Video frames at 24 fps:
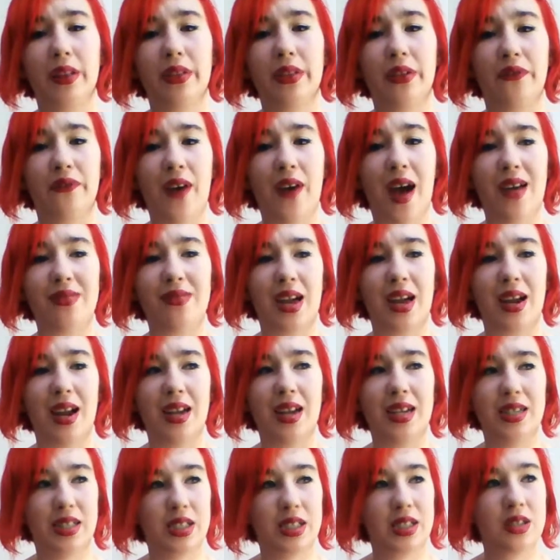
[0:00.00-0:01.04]
the fact that
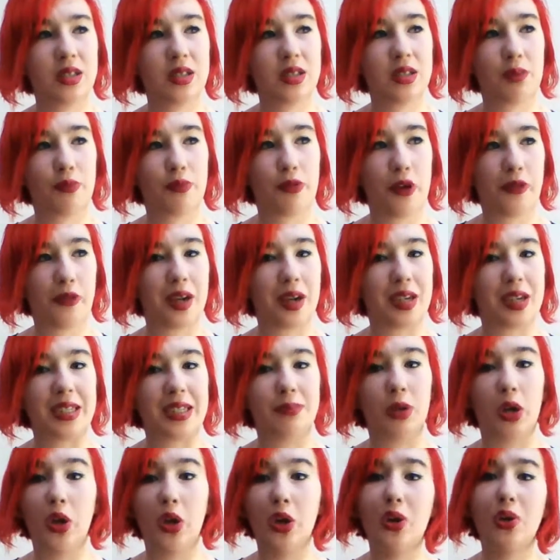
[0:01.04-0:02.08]
it didn't
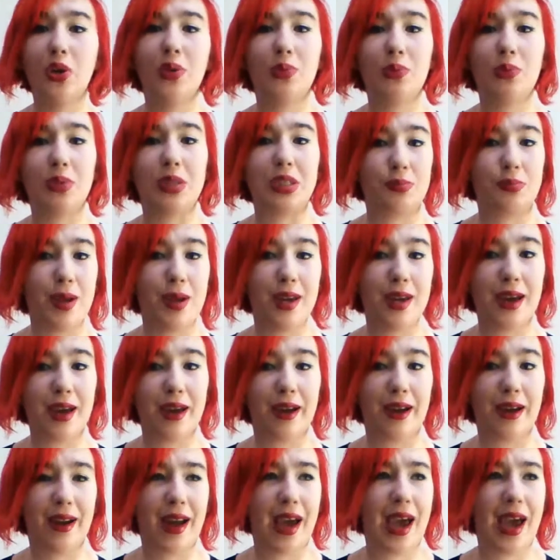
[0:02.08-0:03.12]
proclaim who was
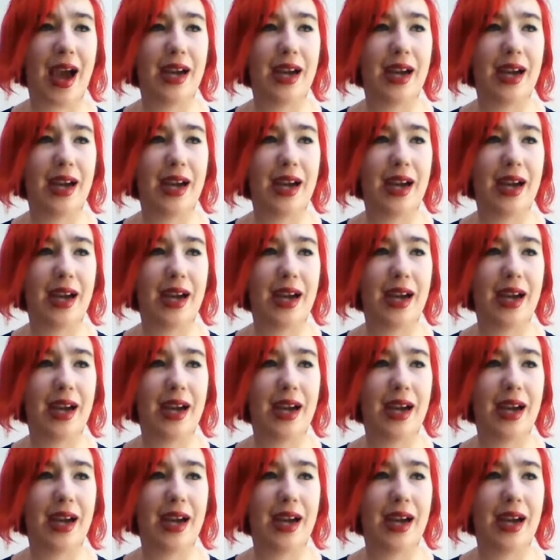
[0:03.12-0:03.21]
speaking and I